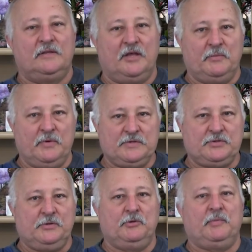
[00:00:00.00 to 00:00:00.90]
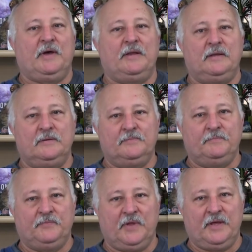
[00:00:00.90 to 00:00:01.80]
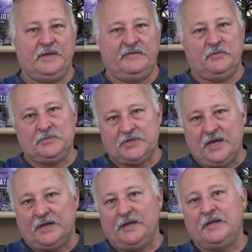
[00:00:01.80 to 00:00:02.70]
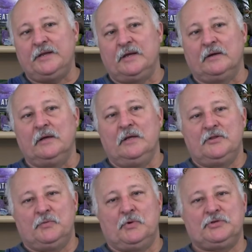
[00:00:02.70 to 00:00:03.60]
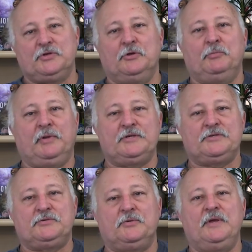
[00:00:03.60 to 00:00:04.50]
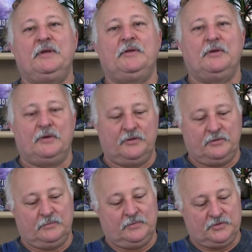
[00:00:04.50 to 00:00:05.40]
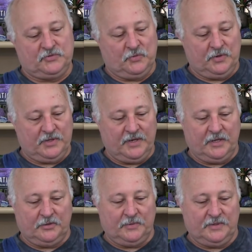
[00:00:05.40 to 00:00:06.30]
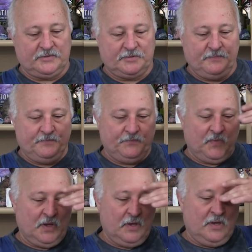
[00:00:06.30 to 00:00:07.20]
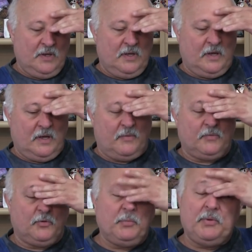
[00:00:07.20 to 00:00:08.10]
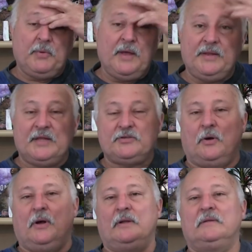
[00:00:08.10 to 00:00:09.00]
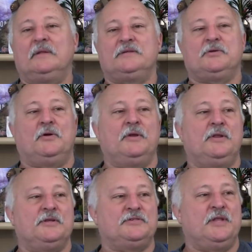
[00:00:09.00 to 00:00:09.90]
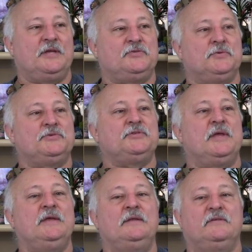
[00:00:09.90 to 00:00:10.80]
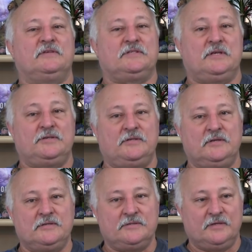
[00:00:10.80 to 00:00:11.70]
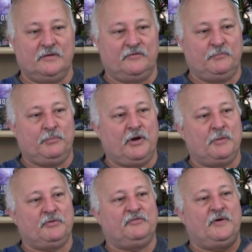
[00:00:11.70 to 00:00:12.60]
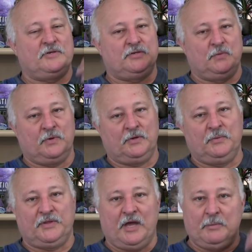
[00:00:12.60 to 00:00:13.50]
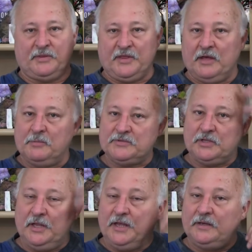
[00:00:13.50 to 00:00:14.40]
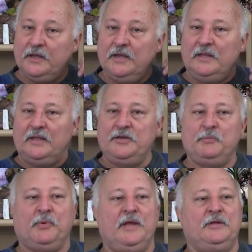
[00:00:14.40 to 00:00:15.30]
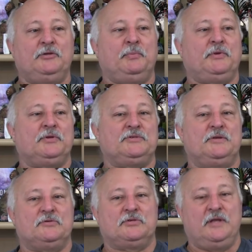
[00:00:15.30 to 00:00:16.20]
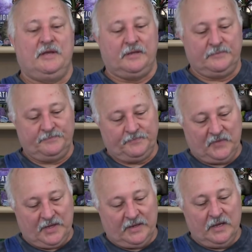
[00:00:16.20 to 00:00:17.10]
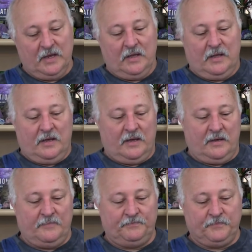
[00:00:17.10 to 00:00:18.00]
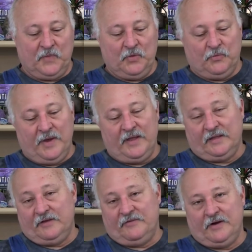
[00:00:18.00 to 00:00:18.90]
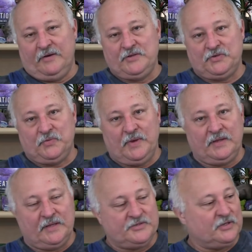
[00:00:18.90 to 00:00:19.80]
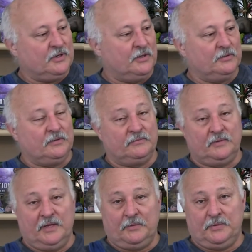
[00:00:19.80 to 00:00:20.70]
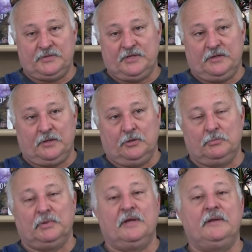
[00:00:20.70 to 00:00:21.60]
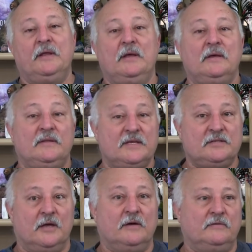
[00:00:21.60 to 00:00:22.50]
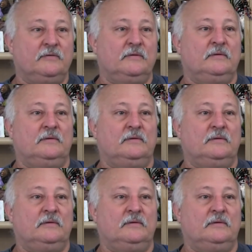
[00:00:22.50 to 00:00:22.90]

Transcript: that moves through your body, okay? Everyone's got it in there. The more solar plexus oriented you are, the stronger the yellow is. The ruby red, that's heart. That's heart in its natural state of existence, of proper function, working with the hypothalamus gland in the brain to produce understanding, okay? Red, like fire engine red, that's a color, like what they say, the color of blood. That's love.